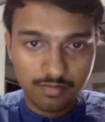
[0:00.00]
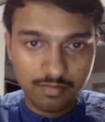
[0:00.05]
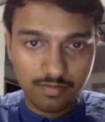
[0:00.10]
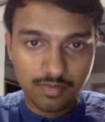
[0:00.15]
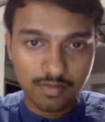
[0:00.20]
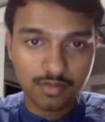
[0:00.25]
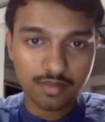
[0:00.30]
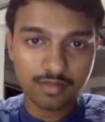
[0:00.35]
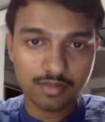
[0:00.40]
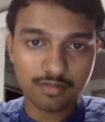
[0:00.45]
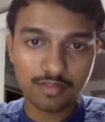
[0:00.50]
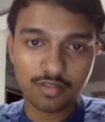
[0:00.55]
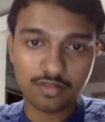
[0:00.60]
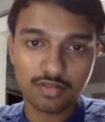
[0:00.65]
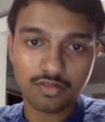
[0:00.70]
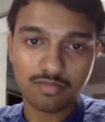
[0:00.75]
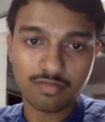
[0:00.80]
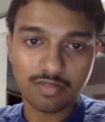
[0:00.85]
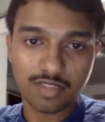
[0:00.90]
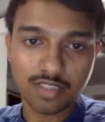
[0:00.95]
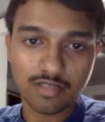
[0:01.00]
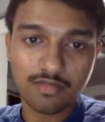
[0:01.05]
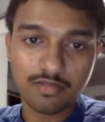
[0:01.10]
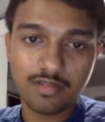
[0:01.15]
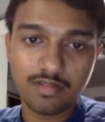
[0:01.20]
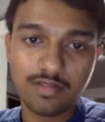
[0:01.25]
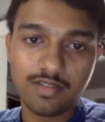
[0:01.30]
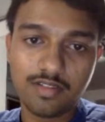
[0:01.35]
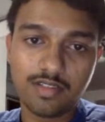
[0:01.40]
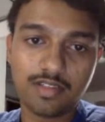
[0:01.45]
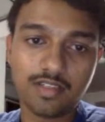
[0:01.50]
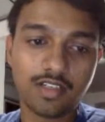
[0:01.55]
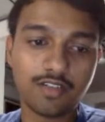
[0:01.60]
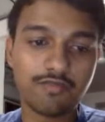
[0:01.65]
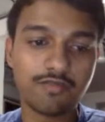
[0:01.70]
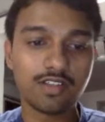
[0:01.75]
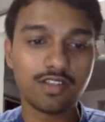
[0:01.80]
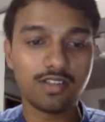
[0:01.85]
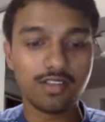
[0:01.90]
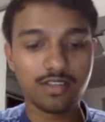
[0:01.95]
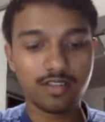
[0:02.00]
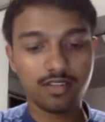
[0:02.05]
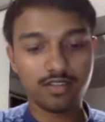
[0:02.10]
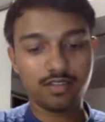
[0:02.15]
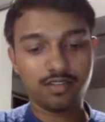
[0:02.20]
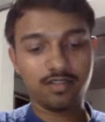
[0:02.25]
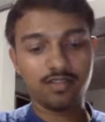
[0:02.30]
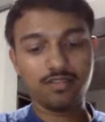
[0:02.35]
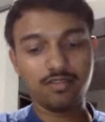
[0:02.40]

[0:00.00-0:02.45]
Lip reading: and this one Chrome driver, and after that